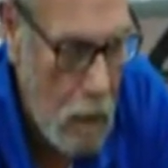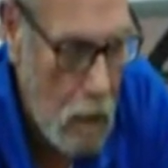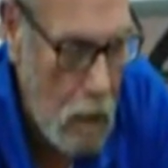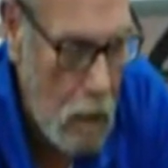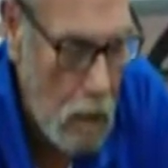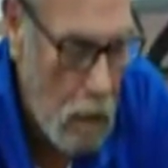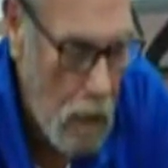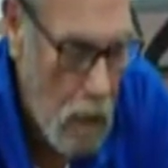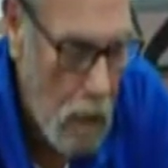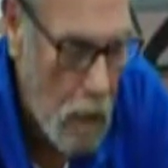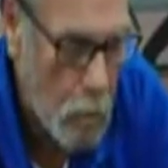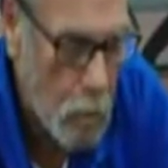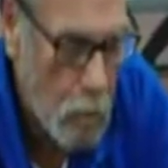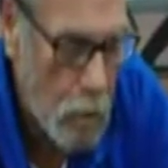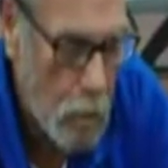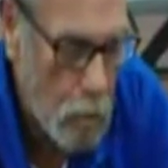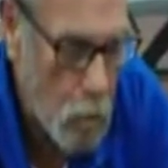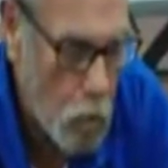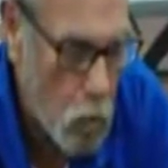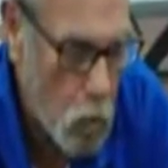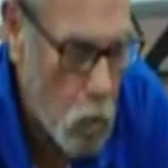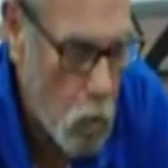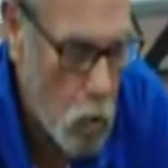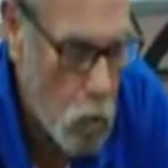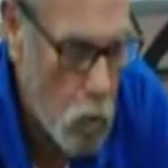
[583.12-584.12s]
A lot of
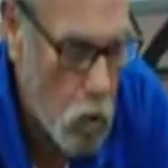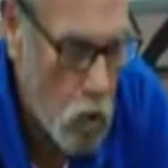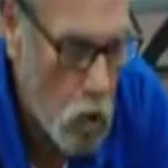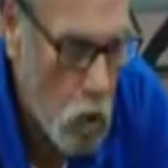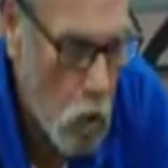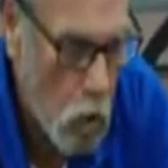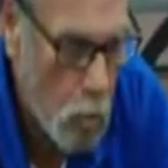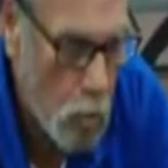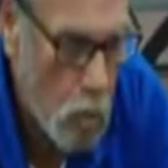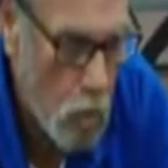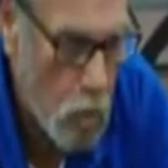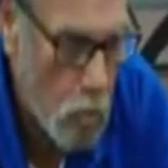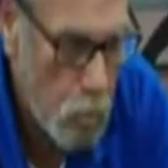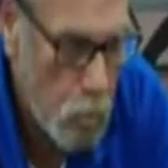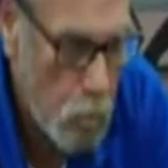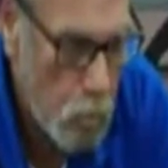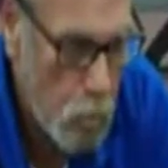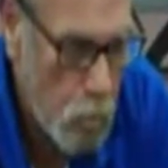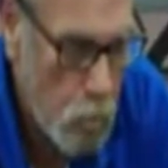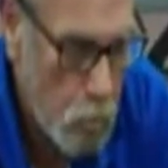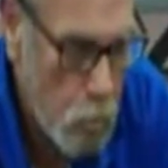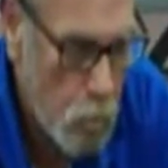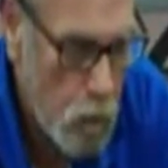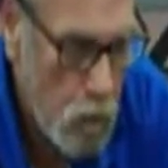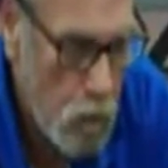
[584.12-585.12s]
people will sharpen them,
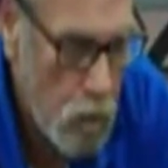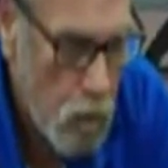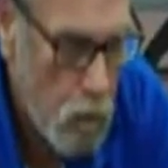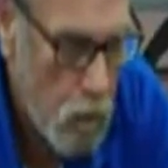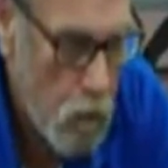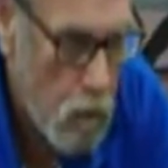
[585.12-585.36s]
but